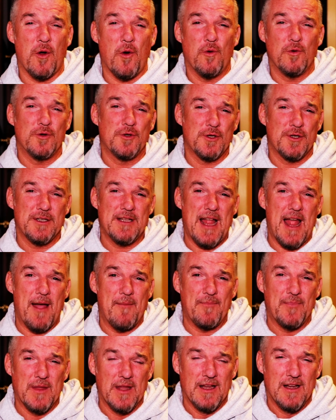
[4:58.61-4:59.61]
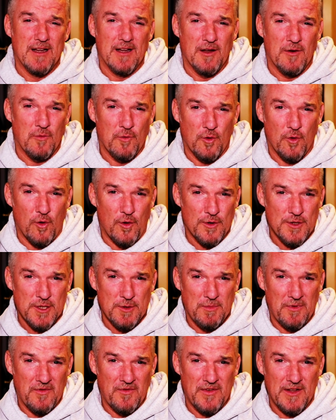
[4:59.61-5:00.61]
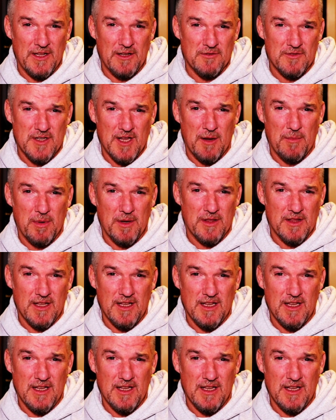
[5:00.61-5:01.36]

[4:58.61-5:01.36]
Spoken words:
Oh, snap. We'll also be videotaping